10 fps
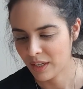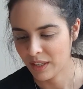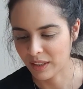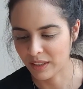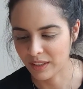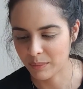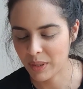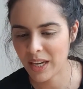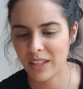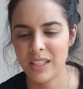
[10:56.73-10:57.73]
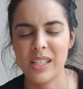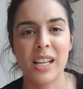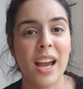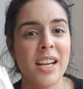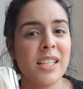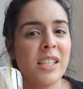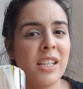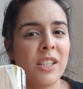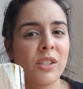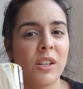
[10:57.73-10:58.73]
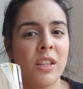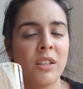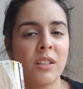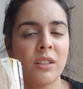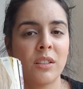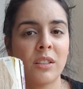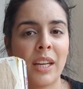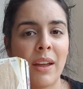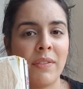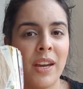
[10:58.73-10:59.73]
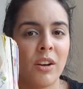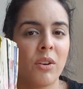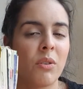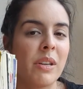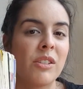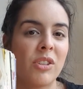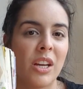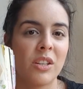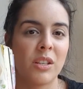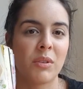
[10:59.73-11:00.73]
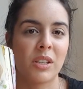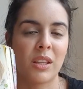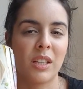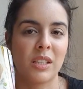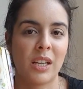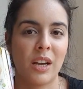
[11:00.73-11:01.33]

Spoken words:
But yeah, the designs in the cafe are always changing, which I think is kind